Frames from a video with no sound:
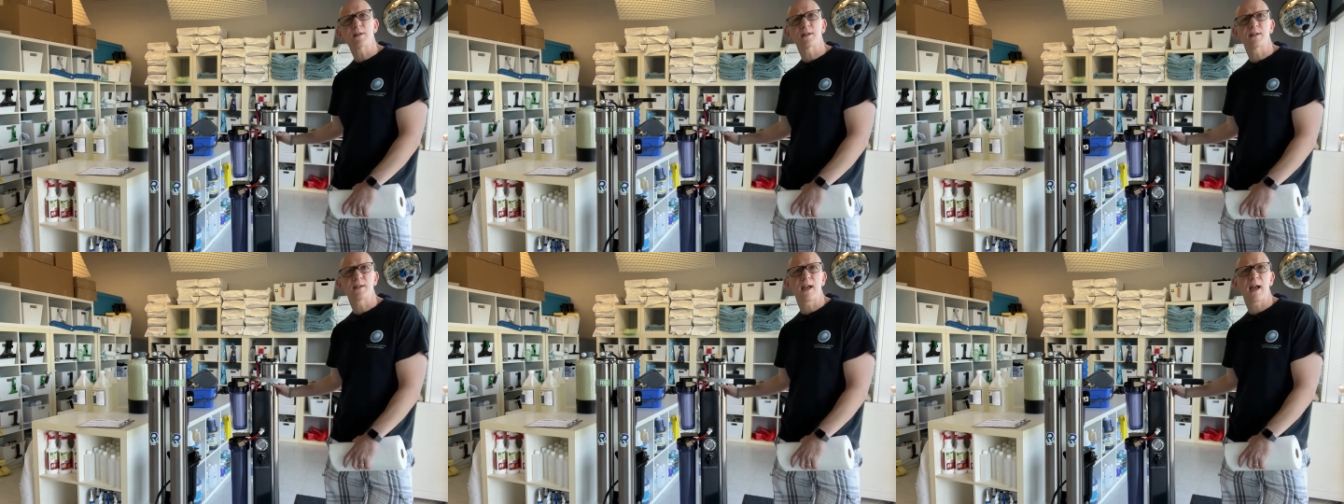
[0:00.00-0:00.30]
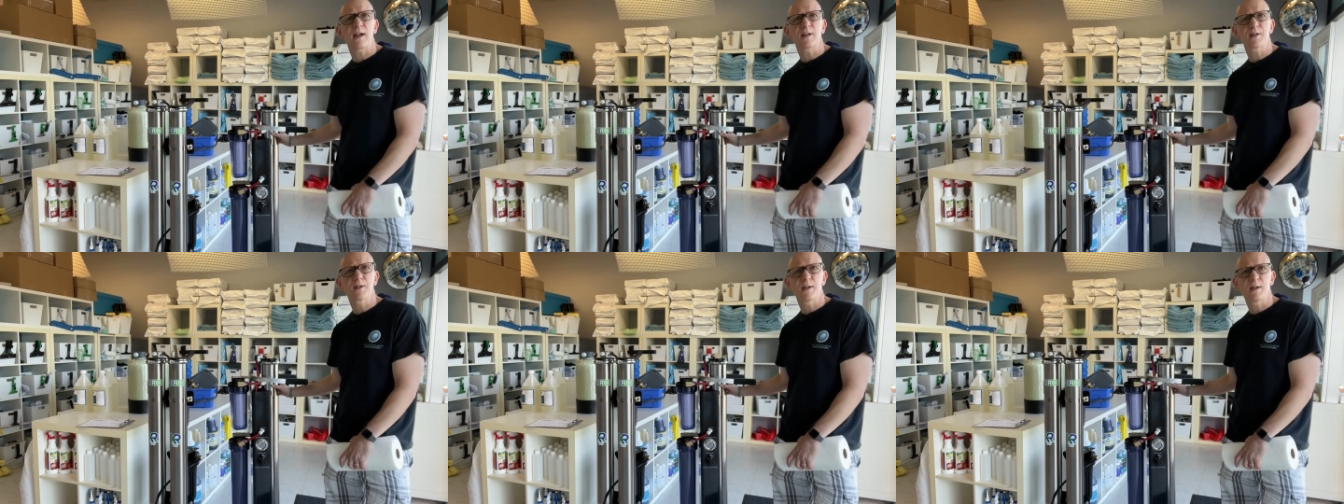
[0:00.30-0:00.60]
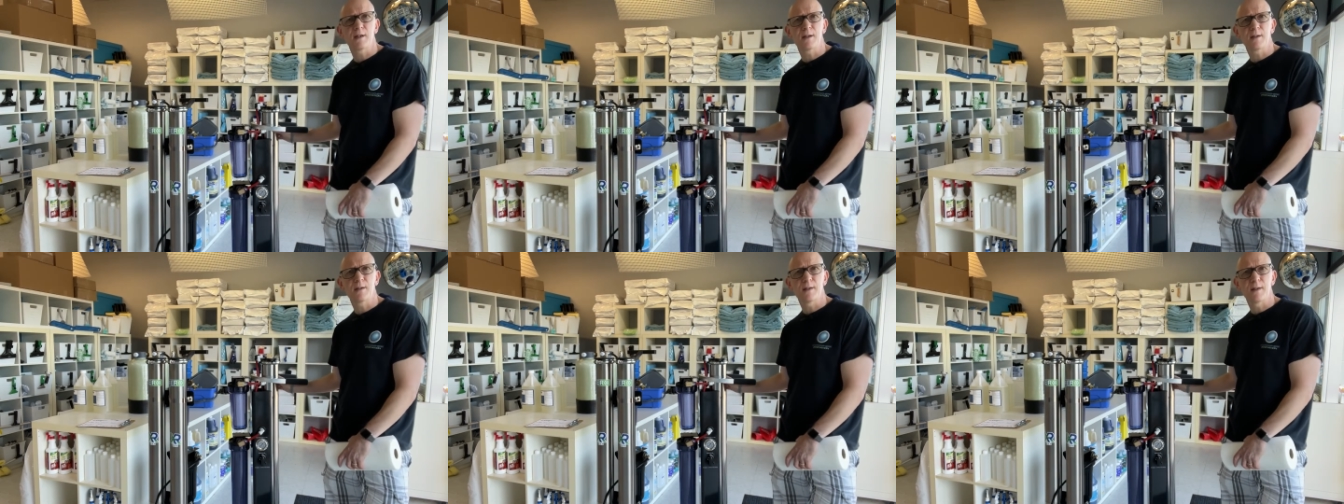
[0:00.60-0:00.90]
is
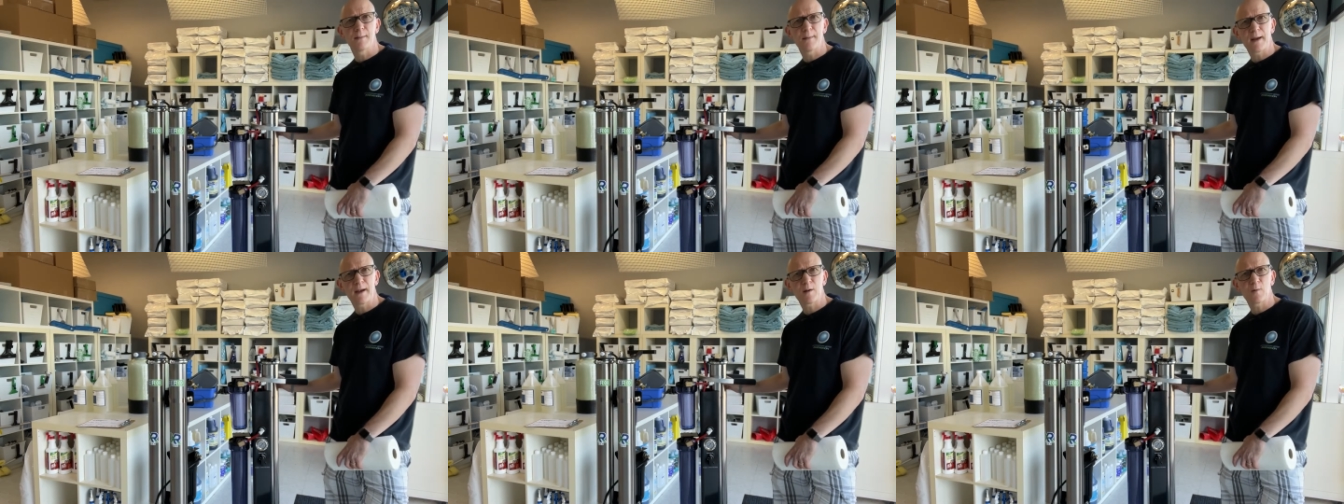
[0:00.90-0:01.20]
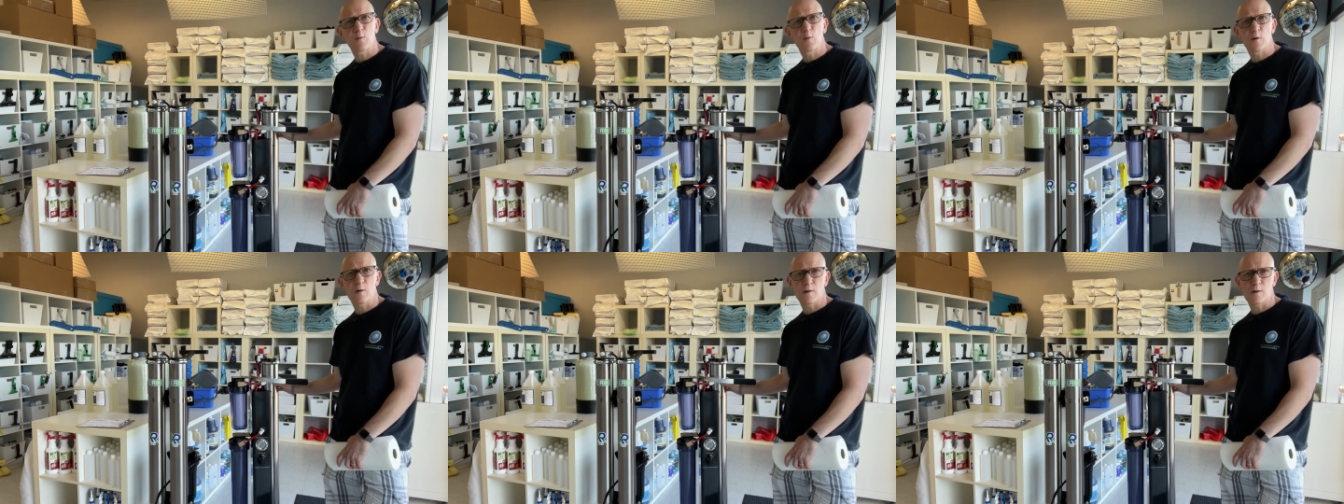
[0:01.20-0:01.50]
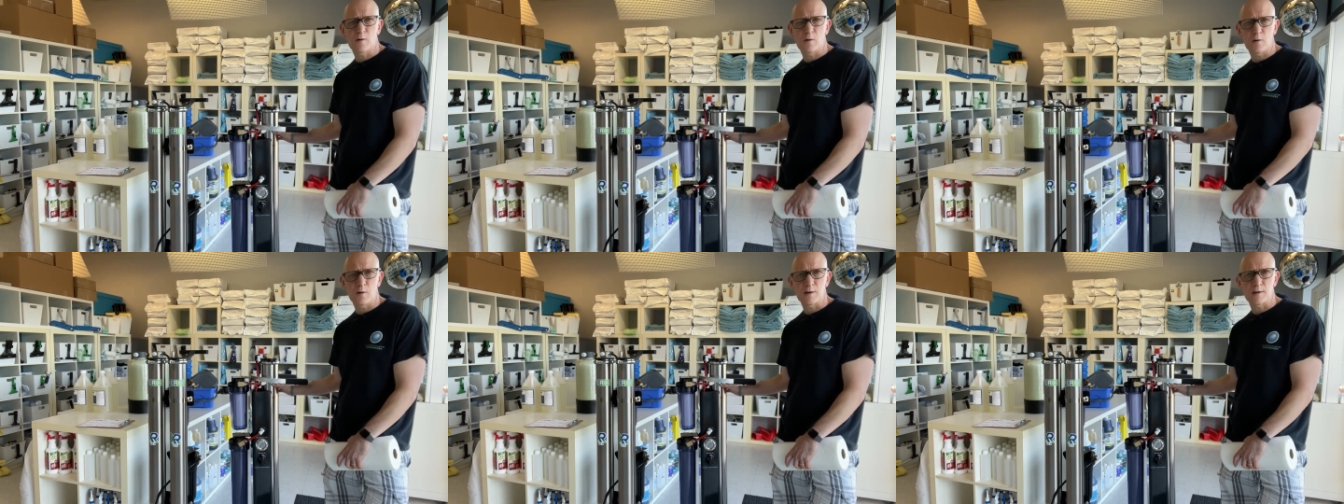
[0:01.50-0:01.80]
actually the main
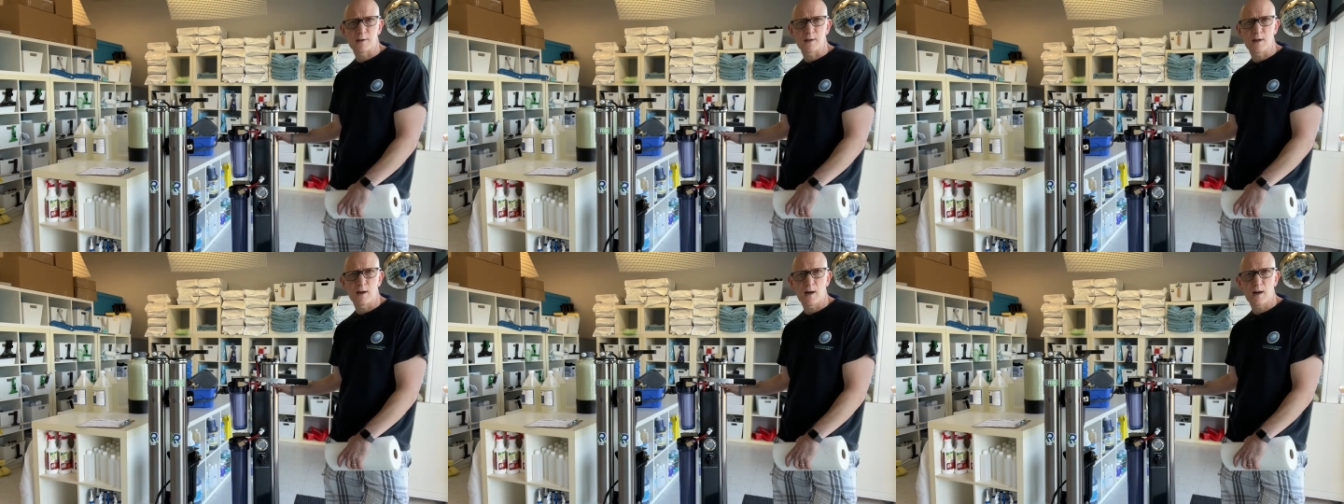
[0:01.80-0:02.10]
workhorse